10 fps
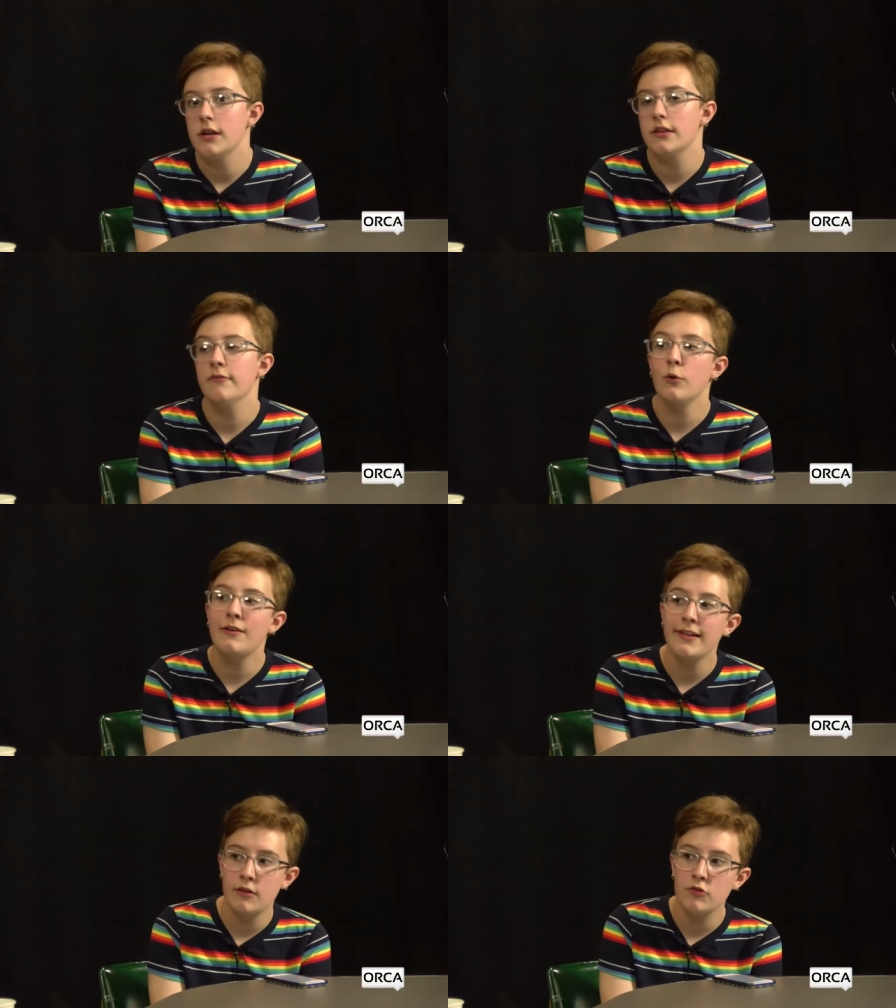It's a
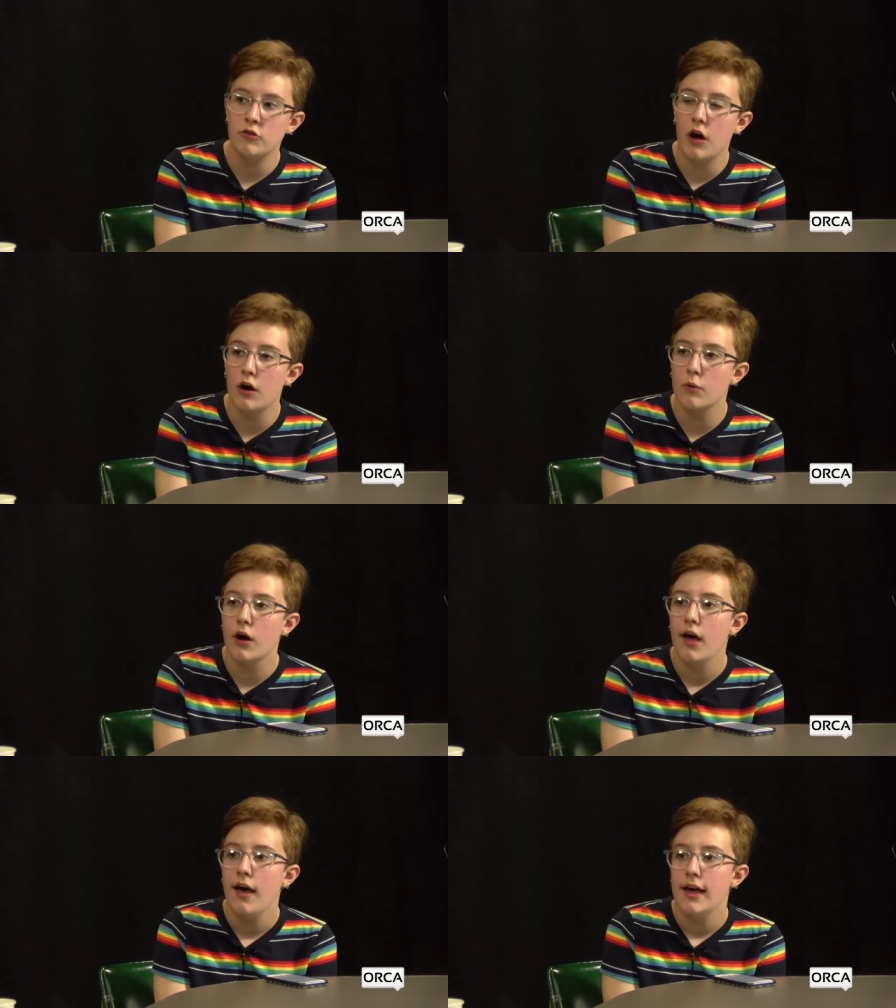four-season show.
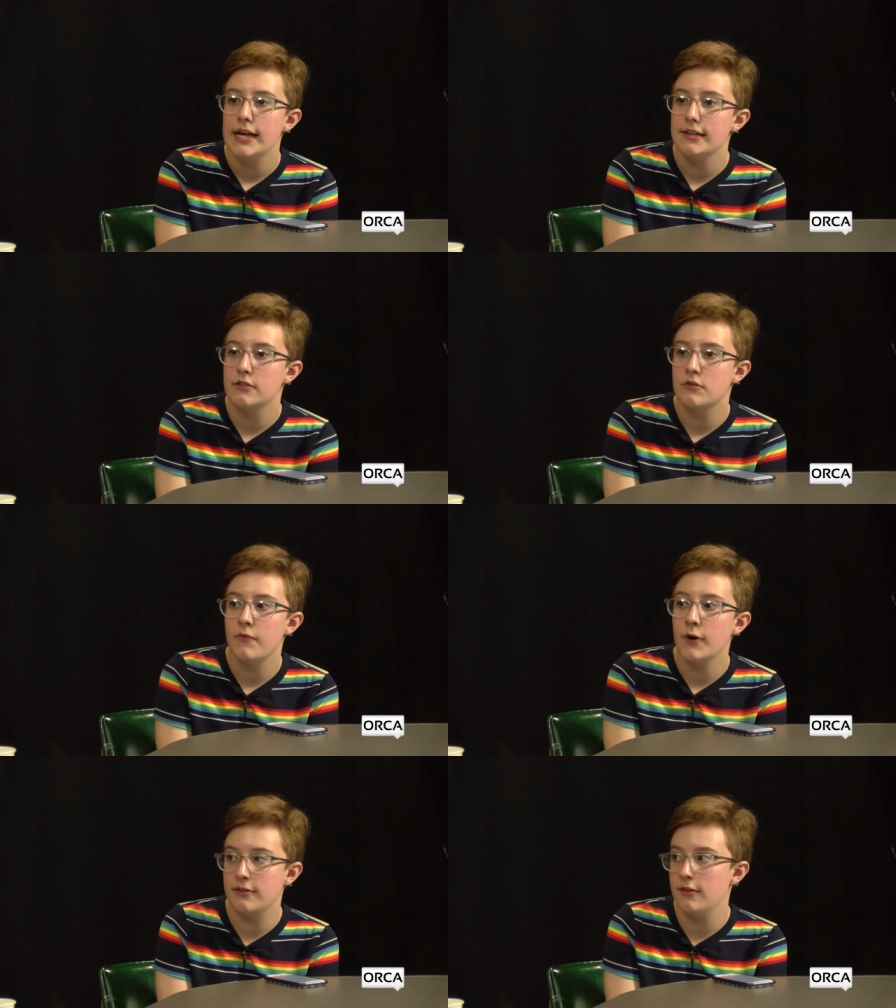It
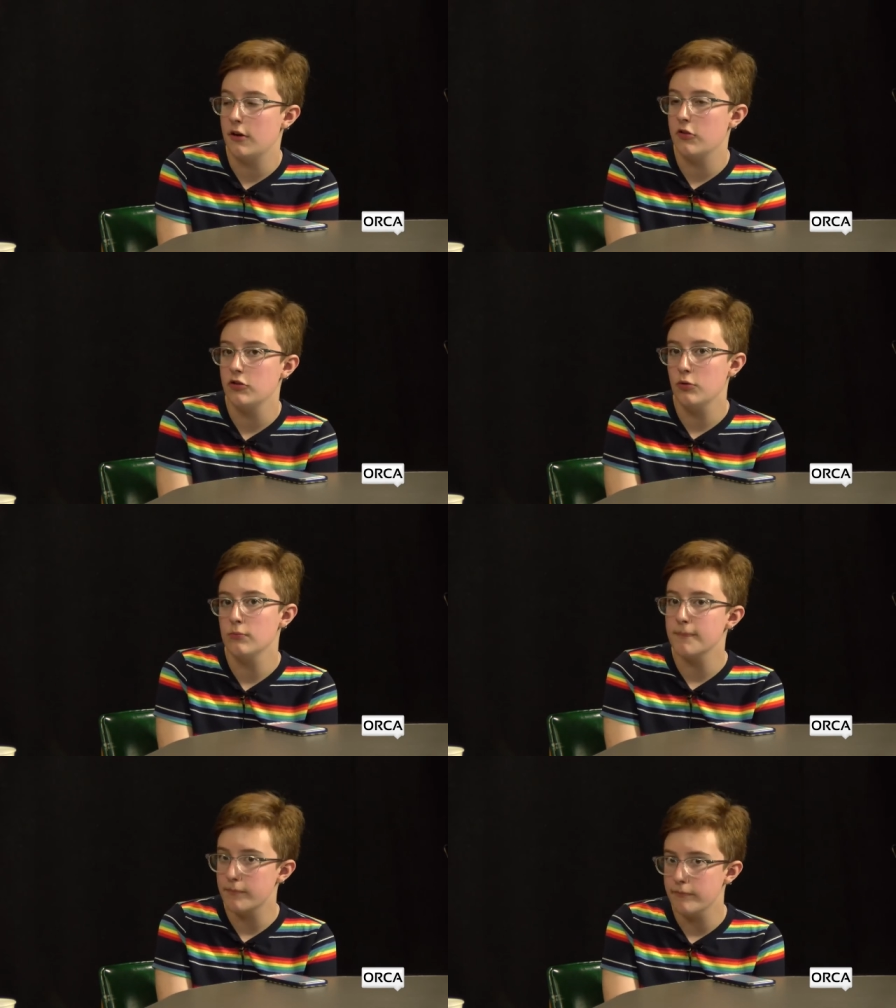focuses on a new
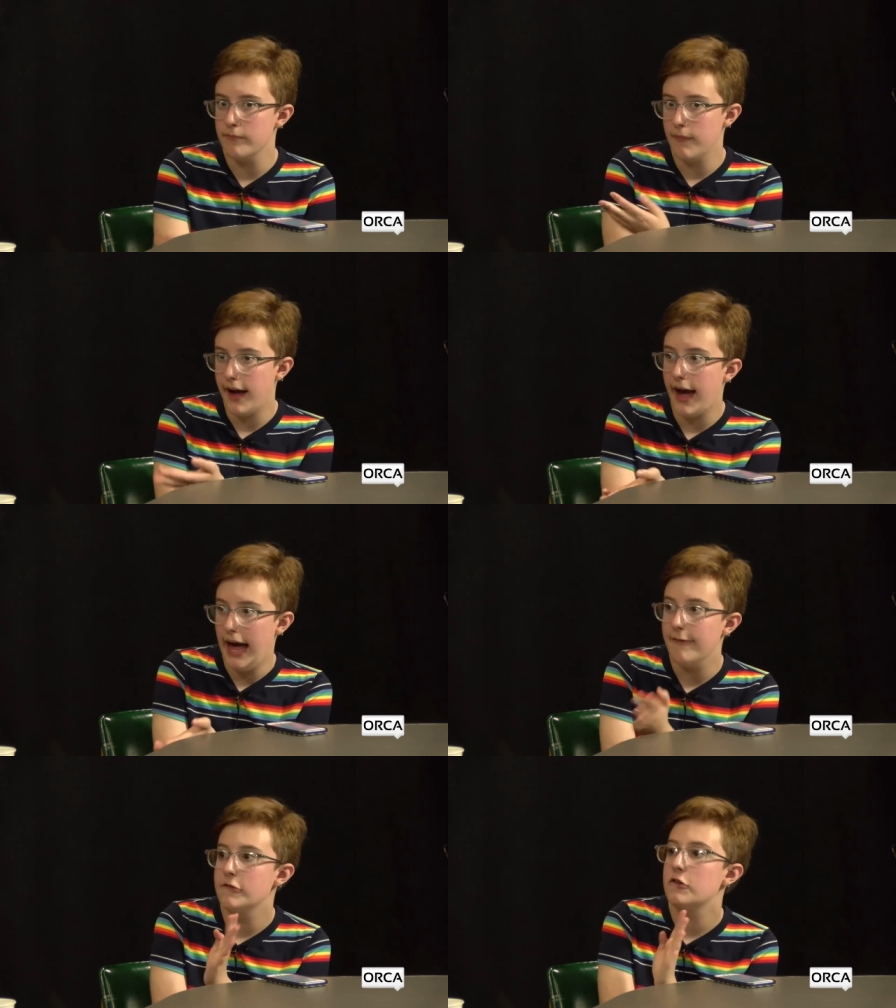
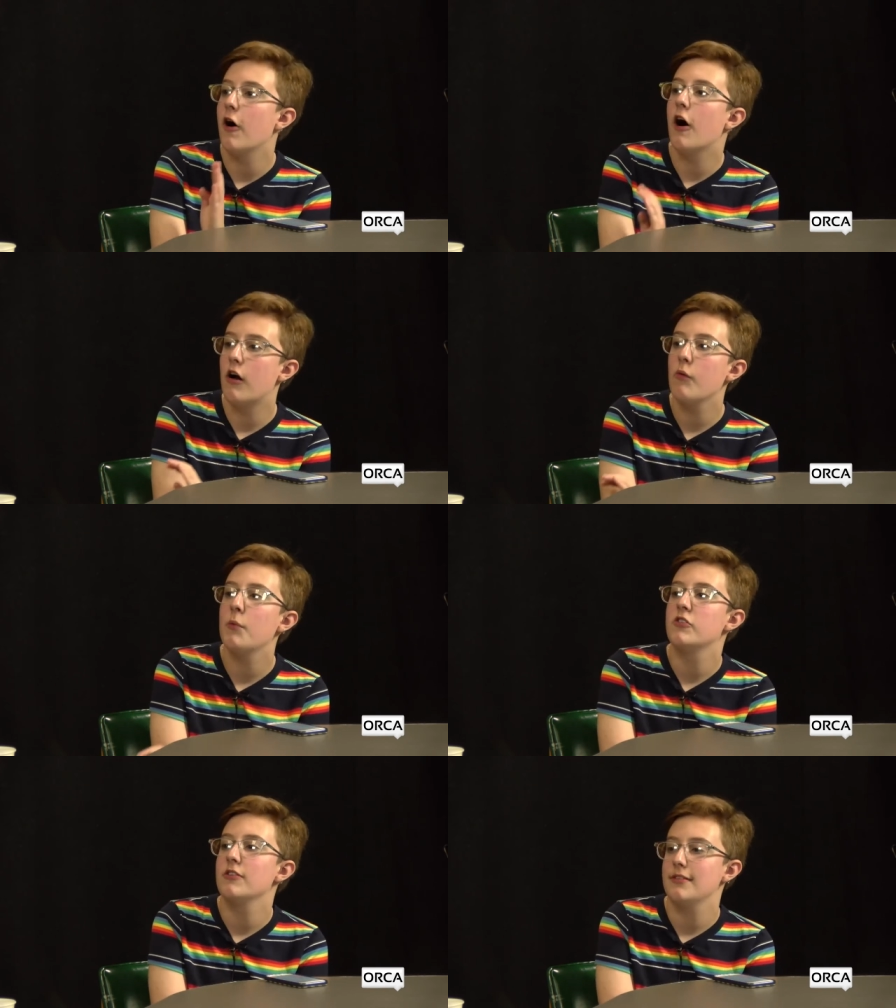Avatar,
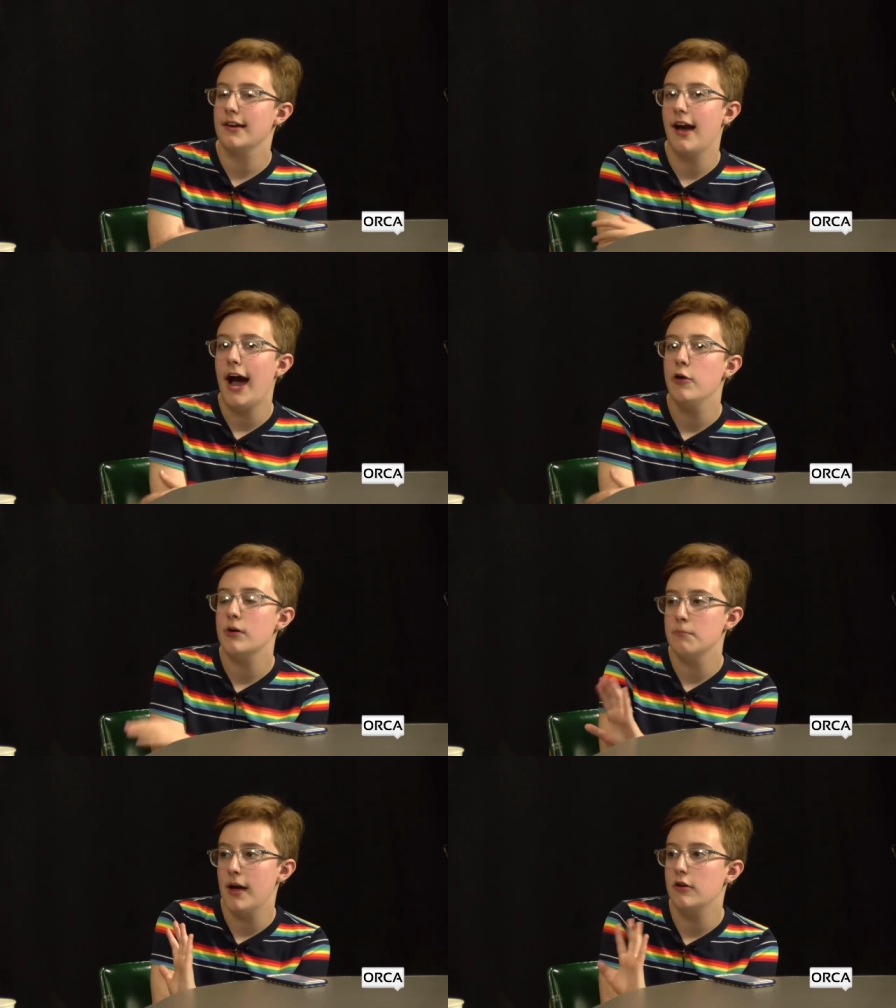which is a guy who
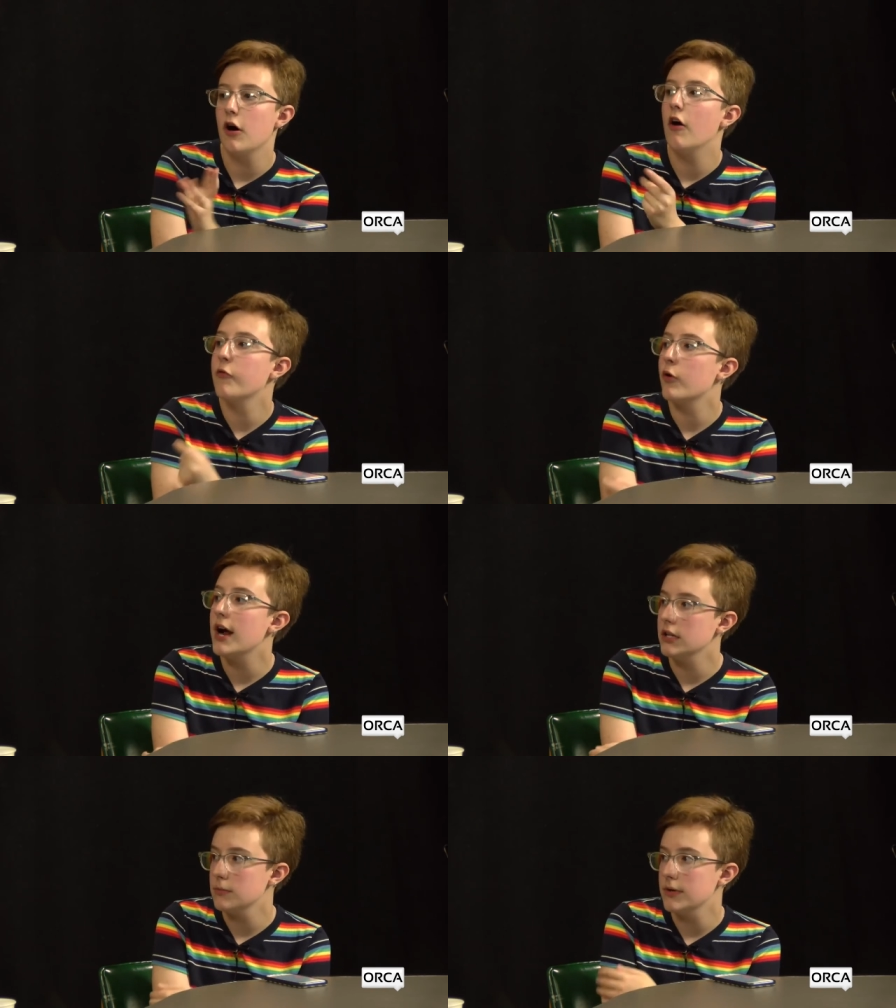can bend all four
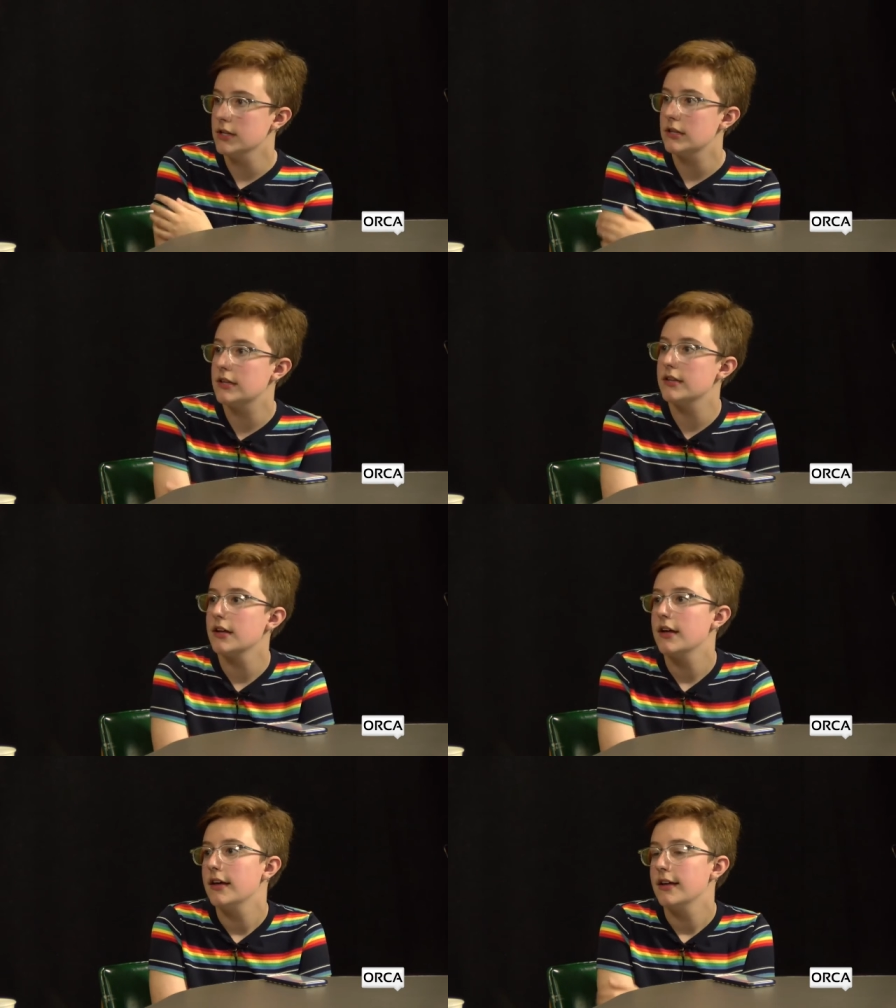elements.
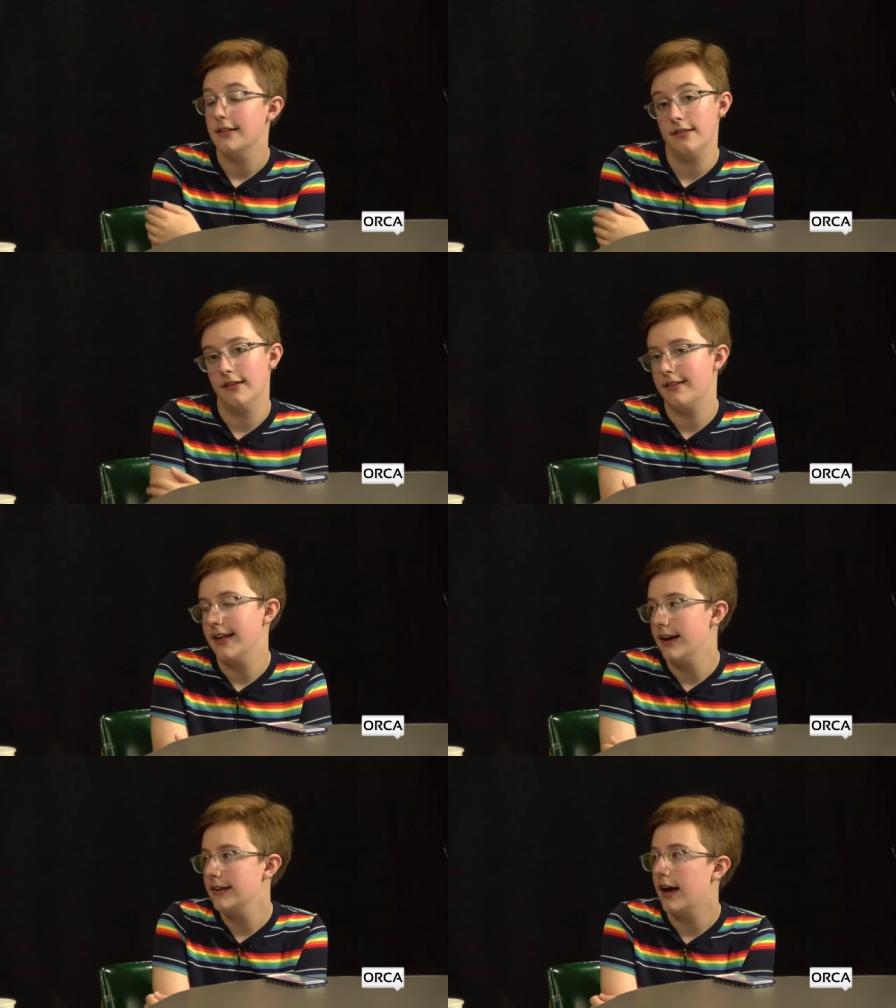It's an
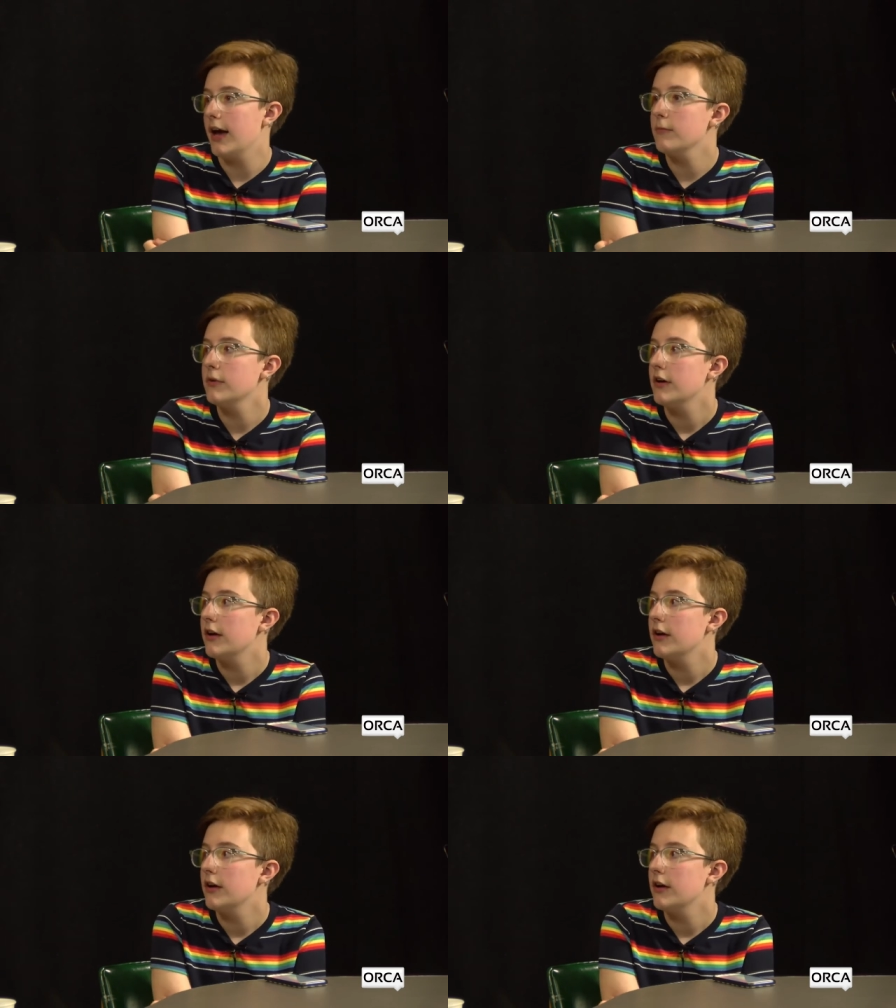exciting time.